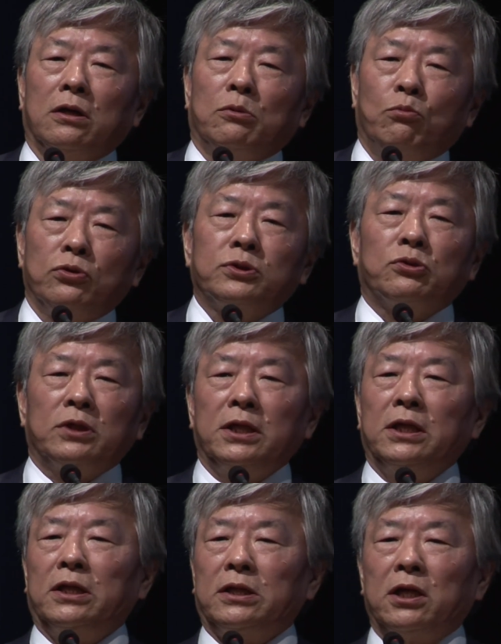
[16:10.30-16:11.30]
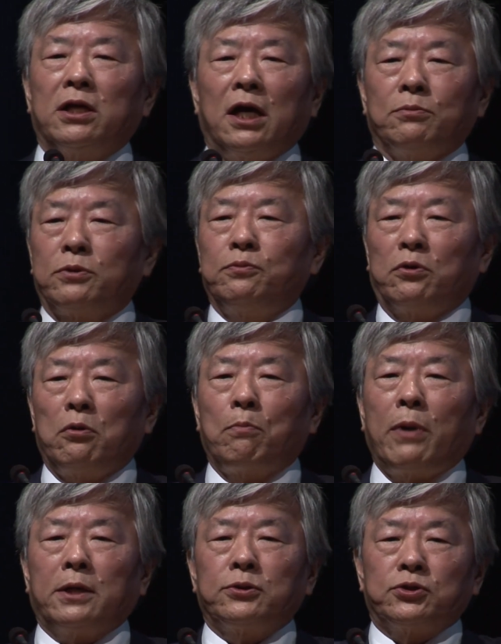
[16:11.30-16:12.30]
mostly derived from
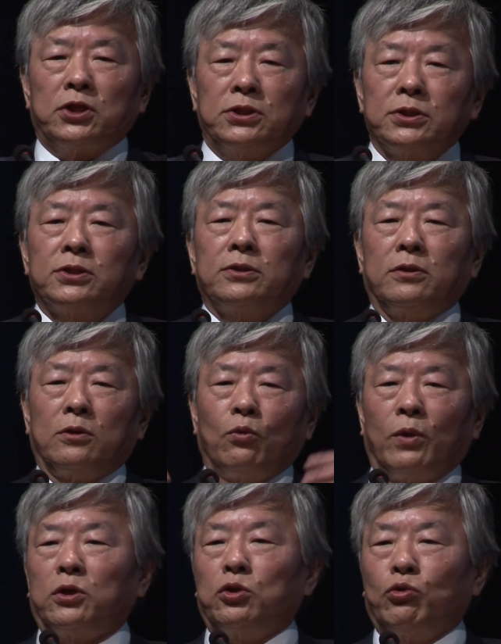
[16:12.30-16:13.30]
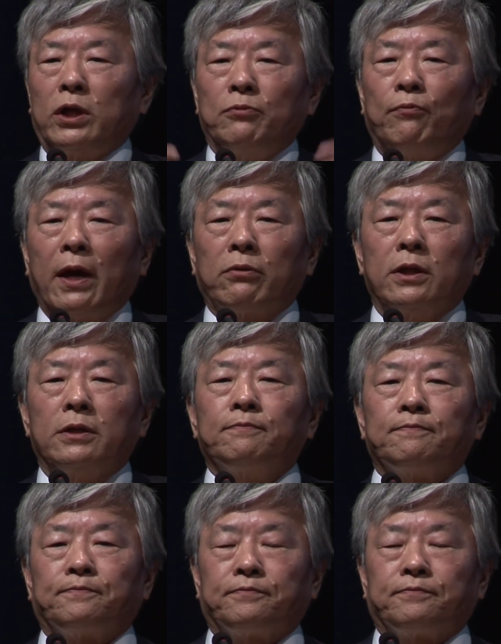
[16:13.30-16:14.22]
pathogens when you are infected,